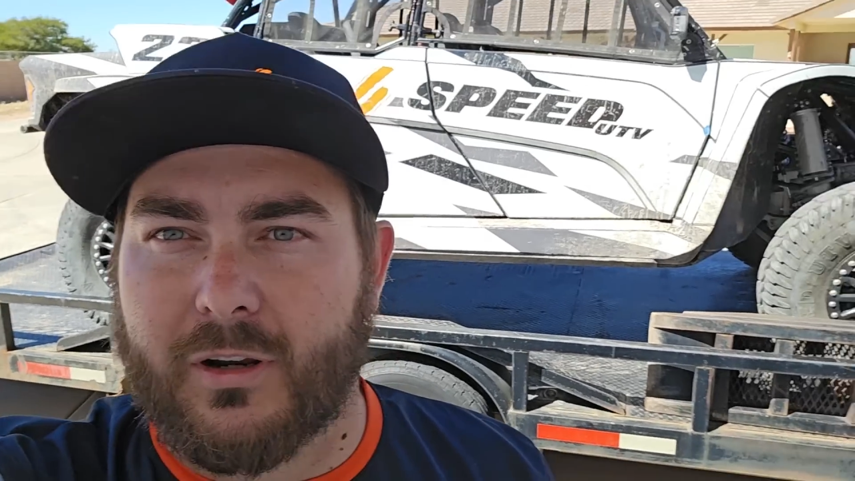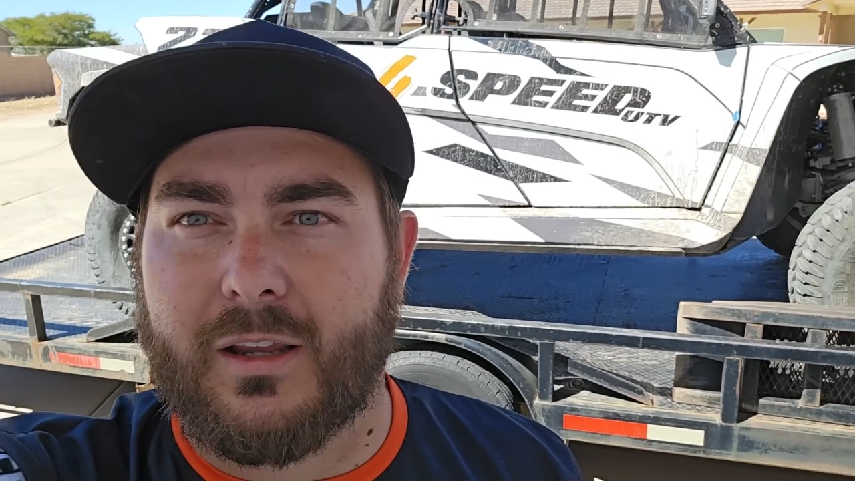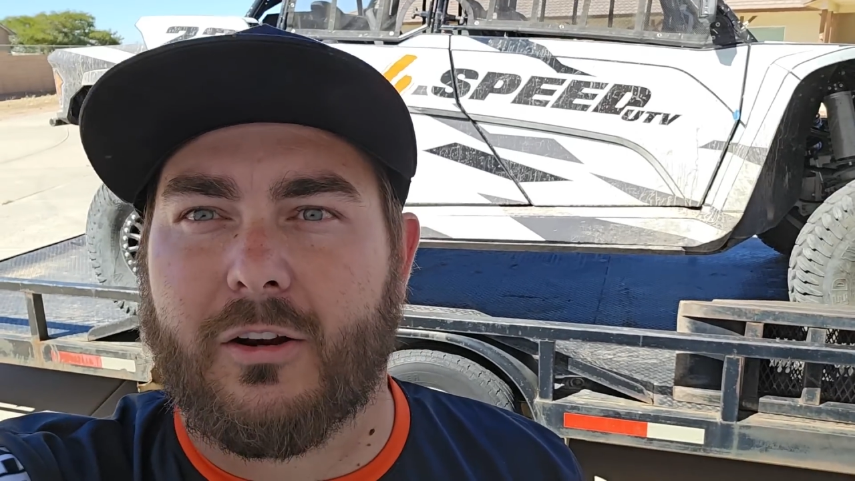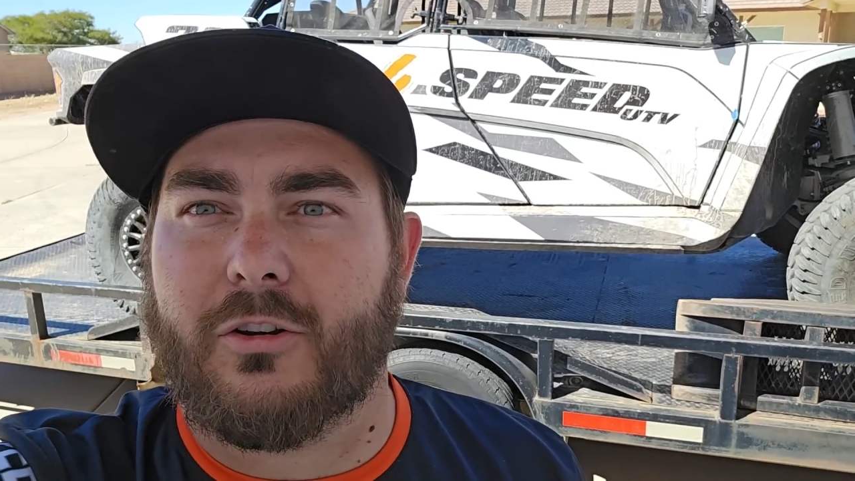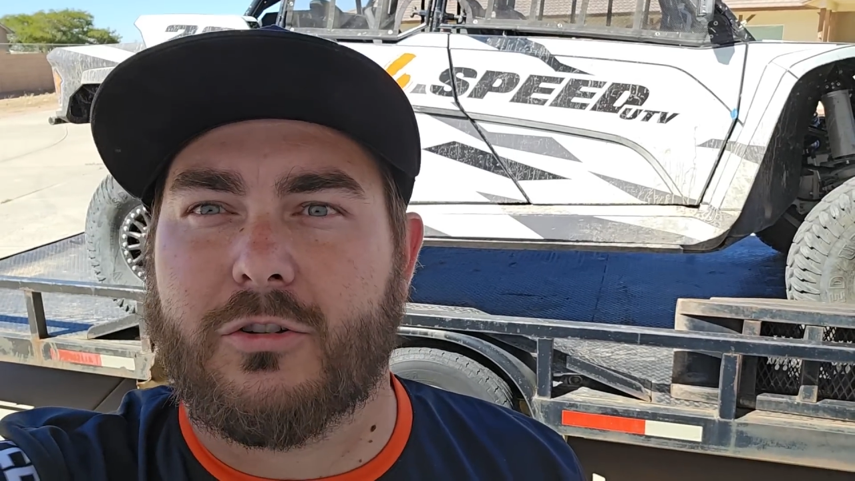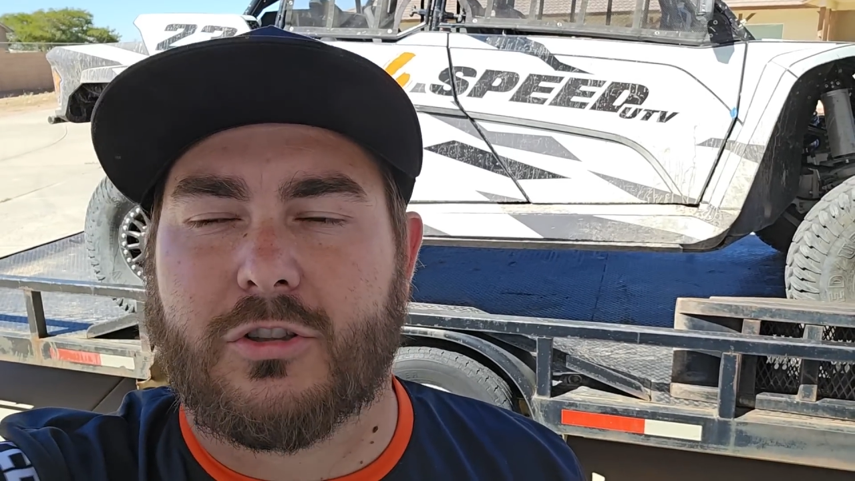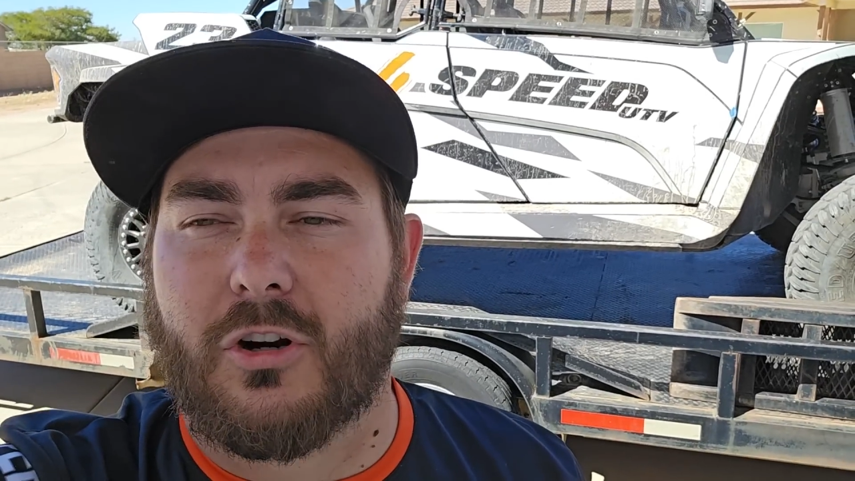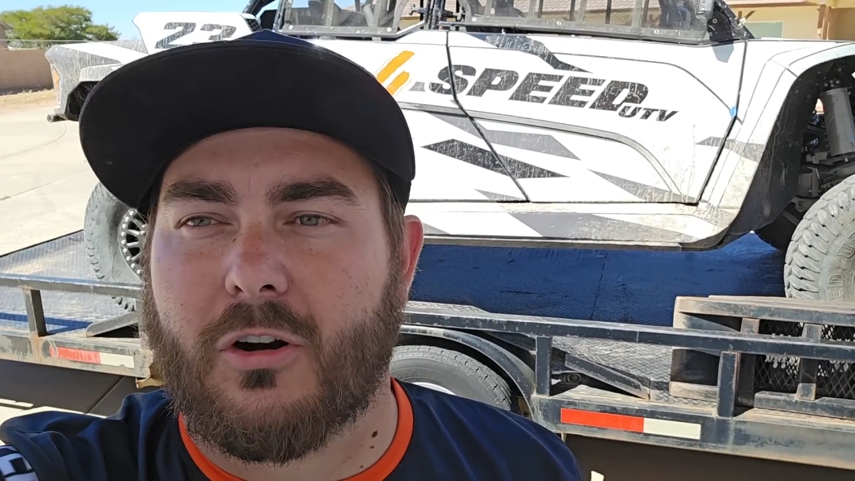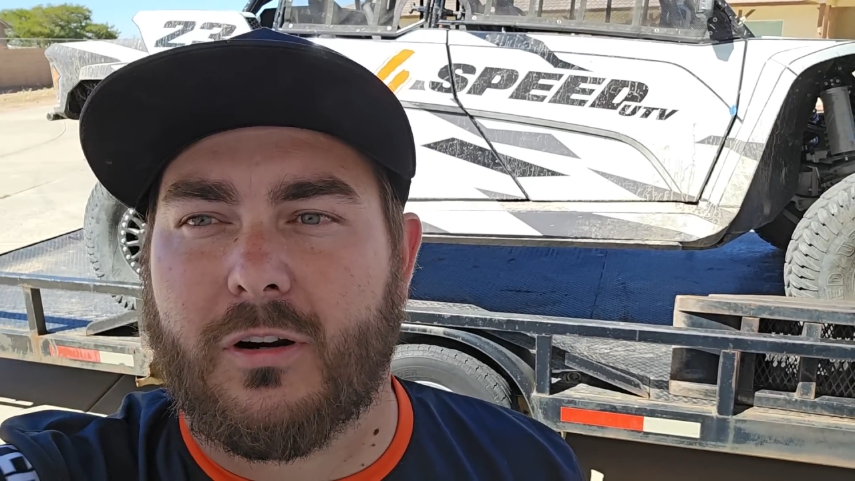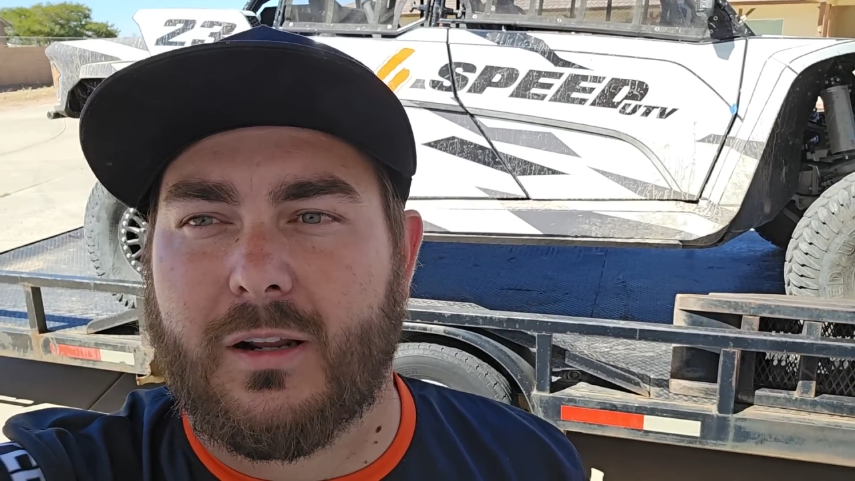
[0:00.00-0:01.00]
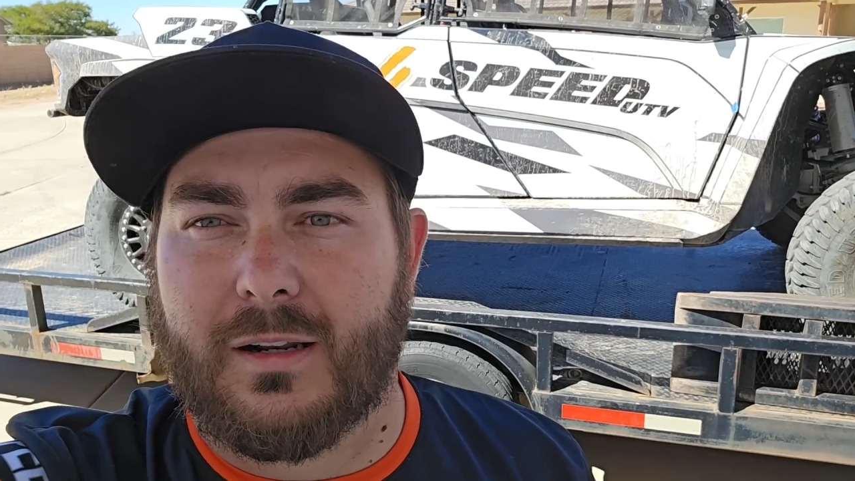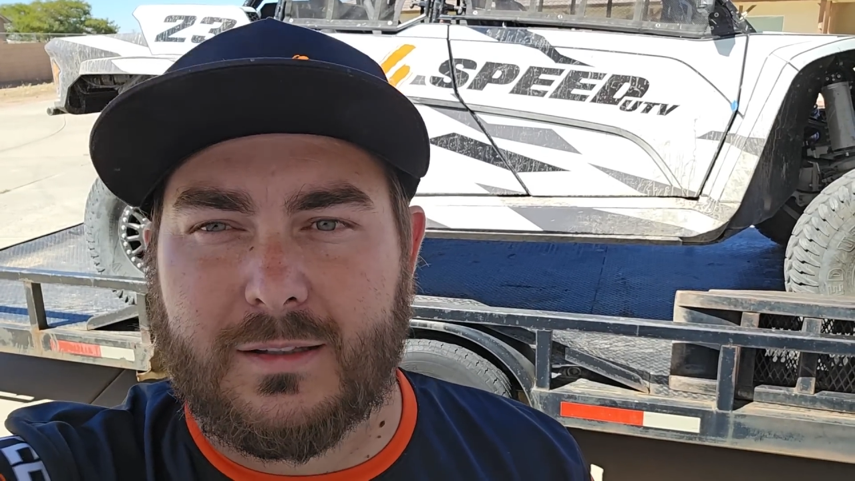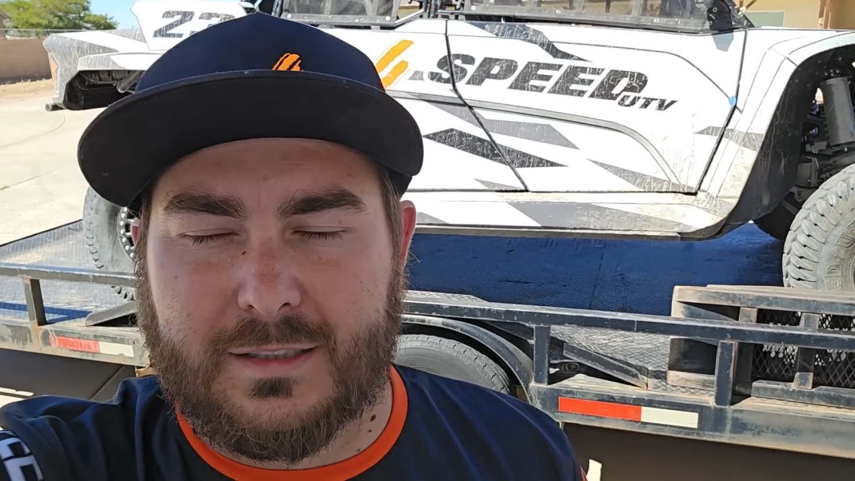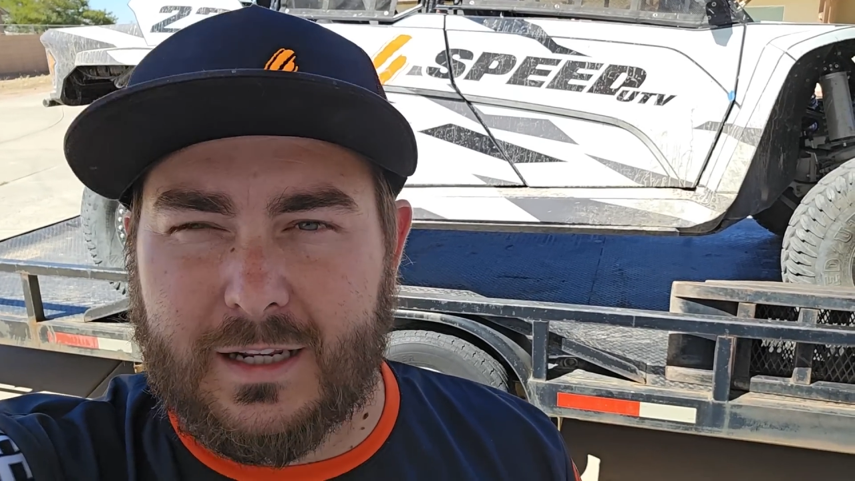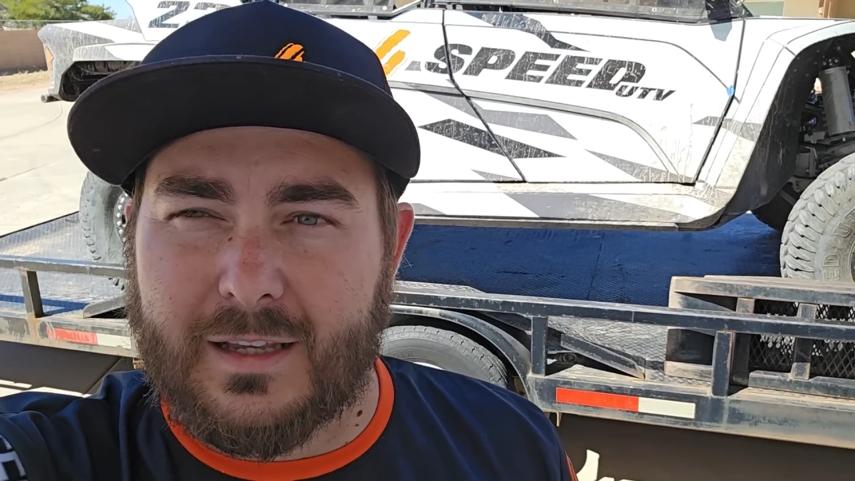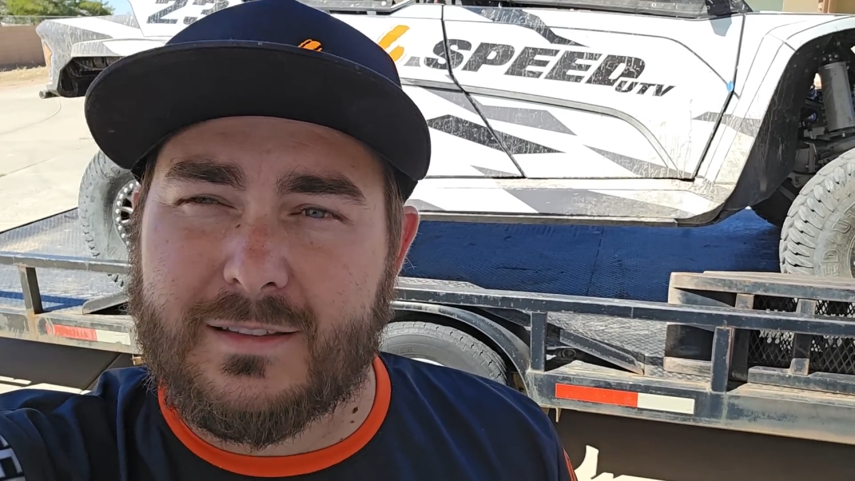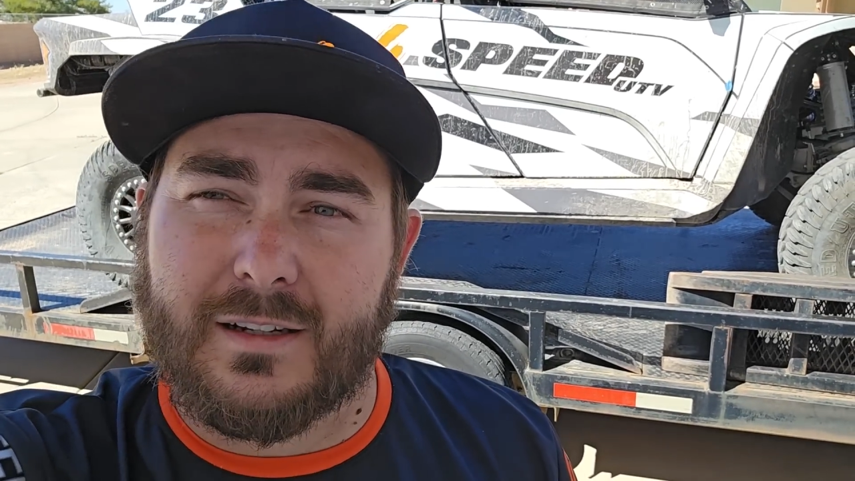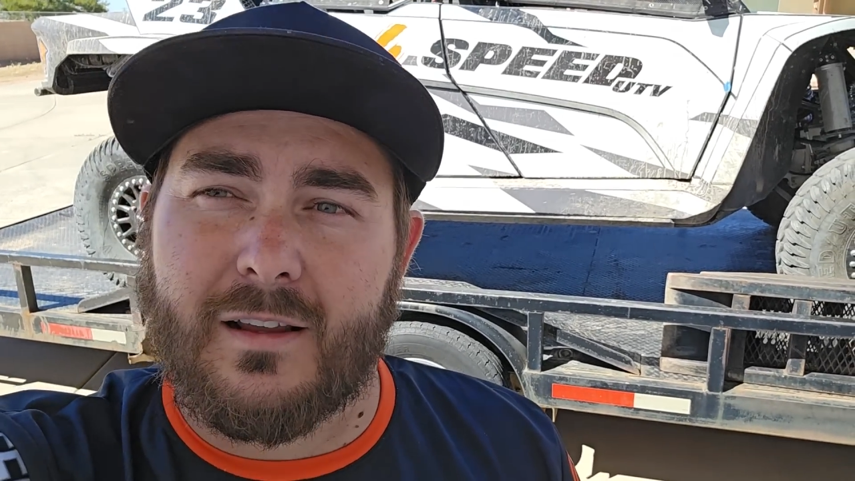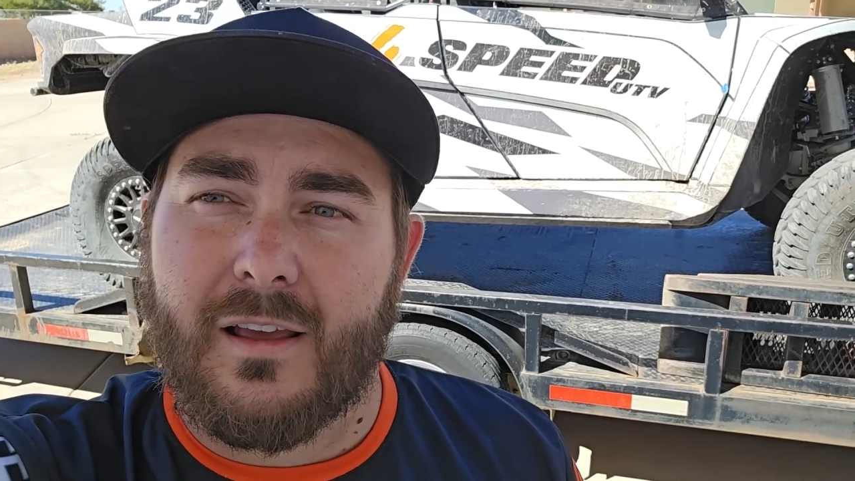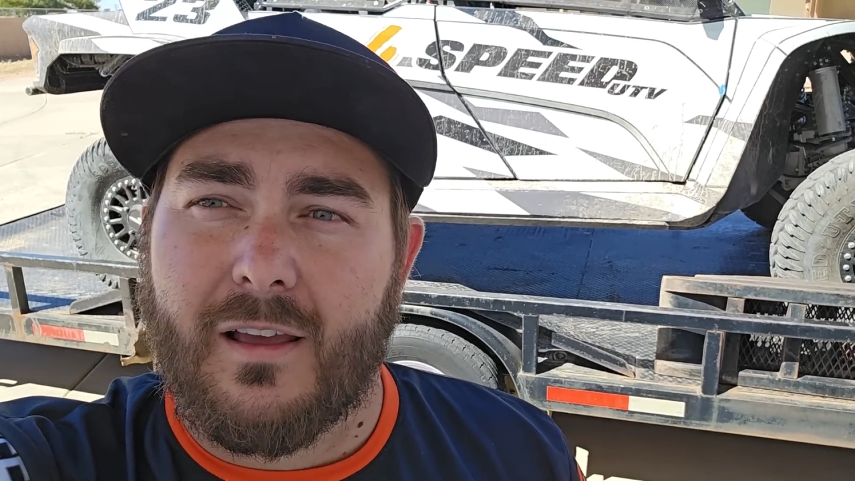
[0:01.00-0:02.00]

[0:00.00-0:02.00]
gear you start it in, it stays in.